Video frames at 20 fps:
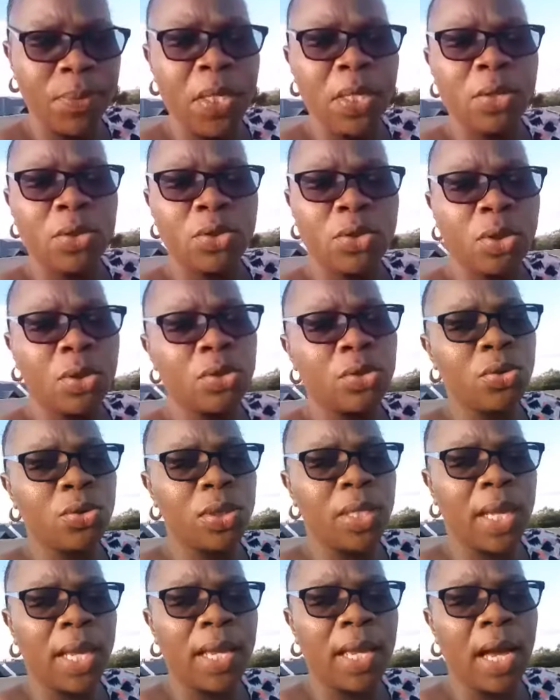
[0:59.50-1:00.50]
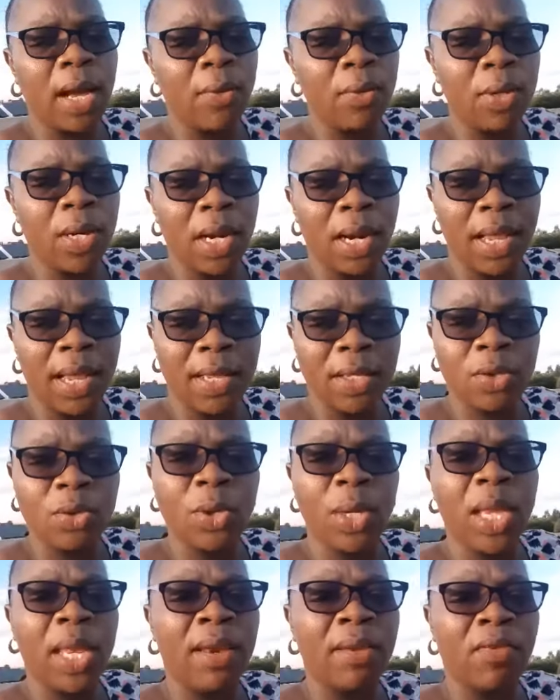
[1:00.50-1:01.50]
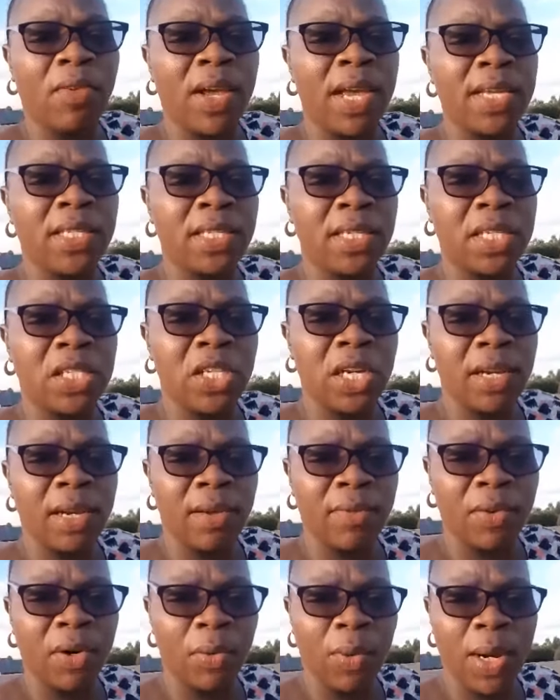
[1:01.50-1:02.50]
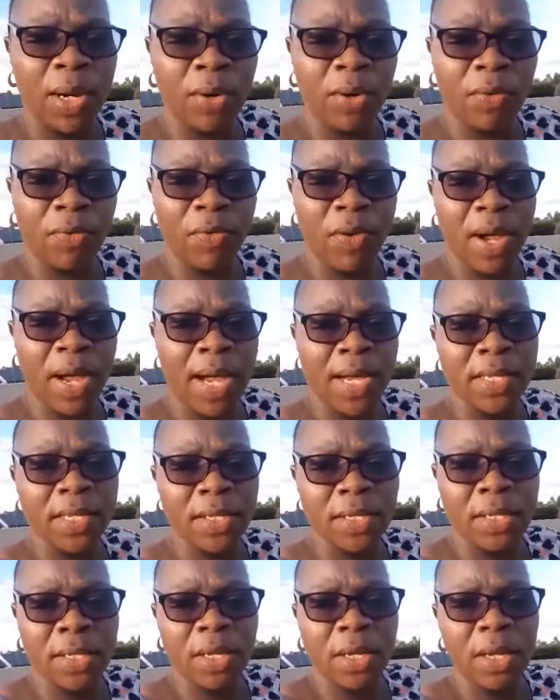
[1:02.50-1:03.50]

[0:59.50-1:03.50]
So today I would like to invite each and every one of us